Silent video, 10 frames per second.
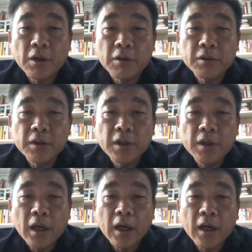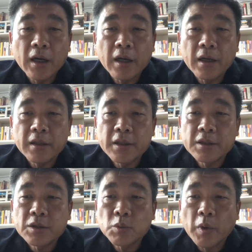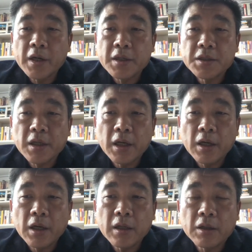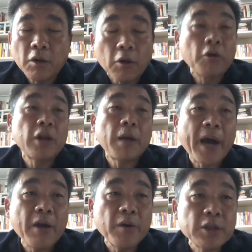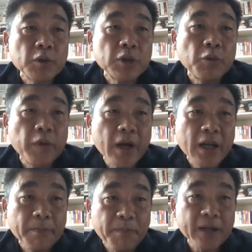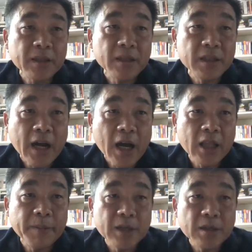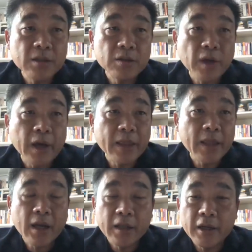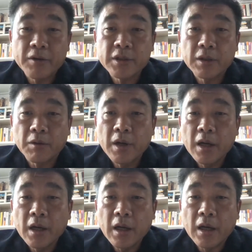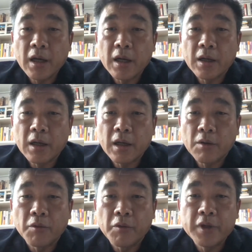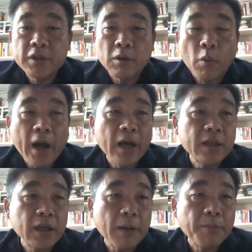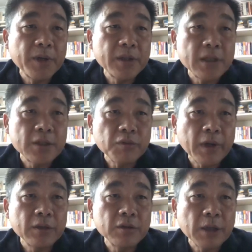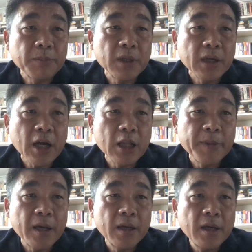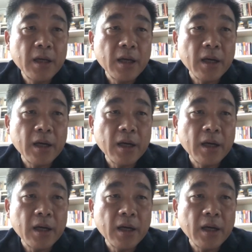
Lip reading: So this was the coronavirus was really impacting the economy. So I think there was a good reason why the government is trying to keep the economy